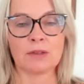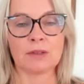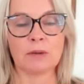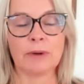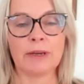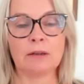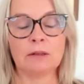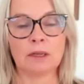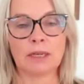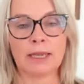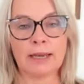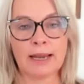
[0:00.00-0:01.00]
So
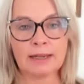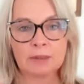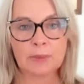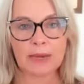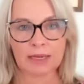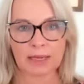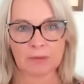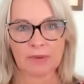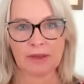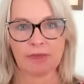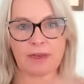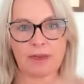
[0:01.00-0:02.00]
we'll connect back in
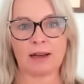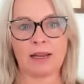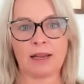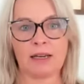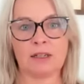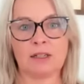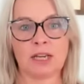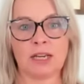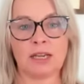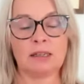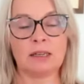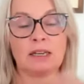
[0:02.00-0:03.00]
with that
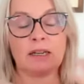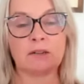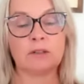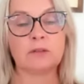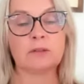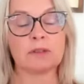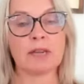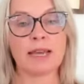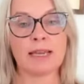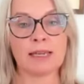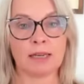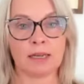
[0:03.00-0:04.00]
energy, and it, you'll
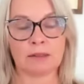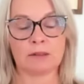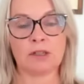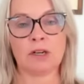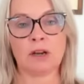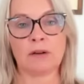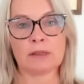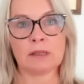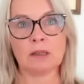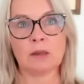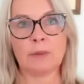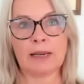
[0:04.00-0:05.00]
stay in it. You know, it's
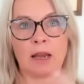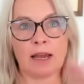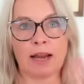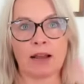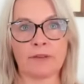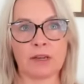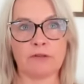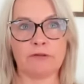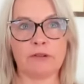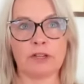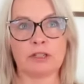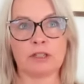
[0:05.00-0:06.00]
a little bit like having a
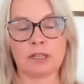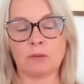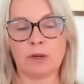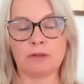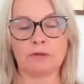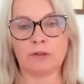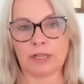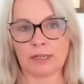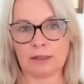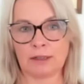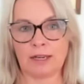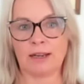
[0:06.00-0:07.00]
foot, one foot
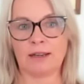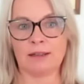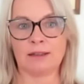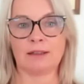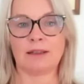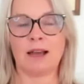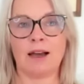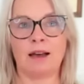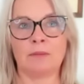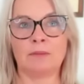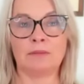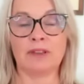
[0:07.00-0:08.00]
in in
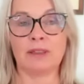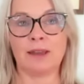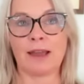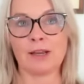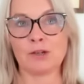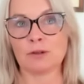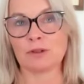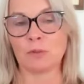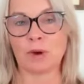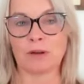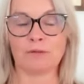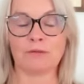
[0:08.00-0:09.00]
um, with the angels
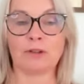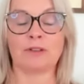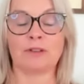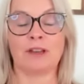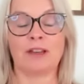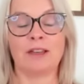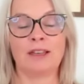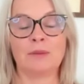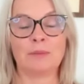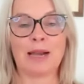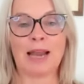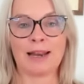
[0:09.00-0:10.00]
and one foot on the
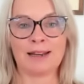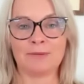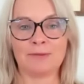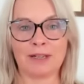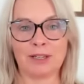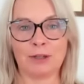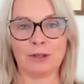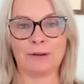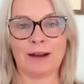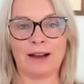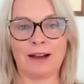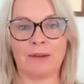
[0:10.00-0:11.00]
planet when
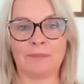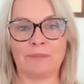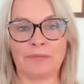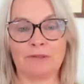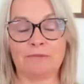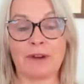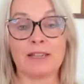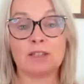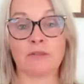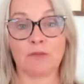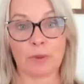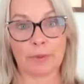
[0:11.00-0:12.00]
you um,
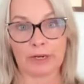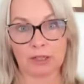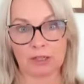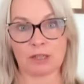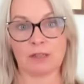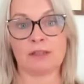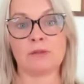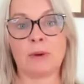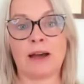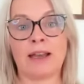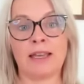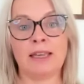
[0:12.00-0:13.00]
raise your vibration this
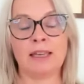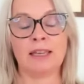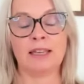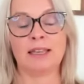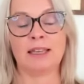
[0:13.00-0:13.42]
way.